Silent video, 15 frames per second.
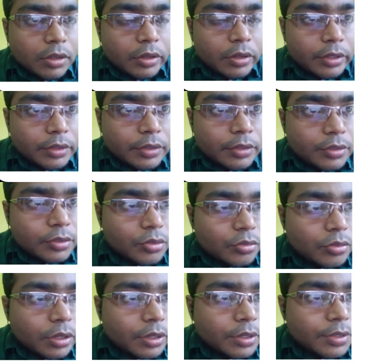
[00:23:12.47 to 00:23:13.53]
right? So
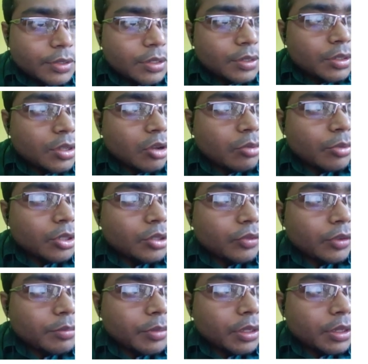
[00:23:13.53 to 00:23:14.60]
the distance, how much we
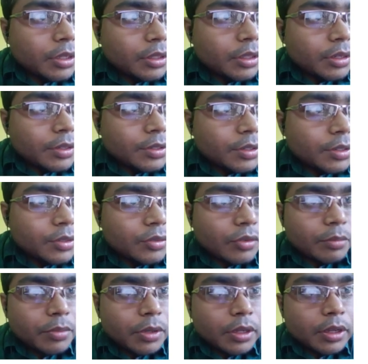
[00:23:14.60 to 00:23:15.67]
have taken? The distance we
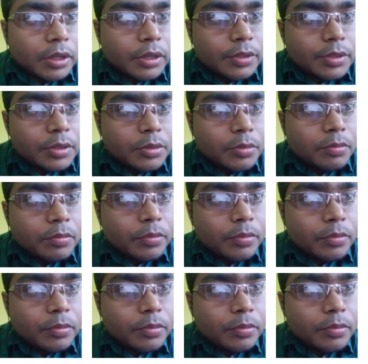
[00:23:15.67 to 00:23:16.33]
have taken is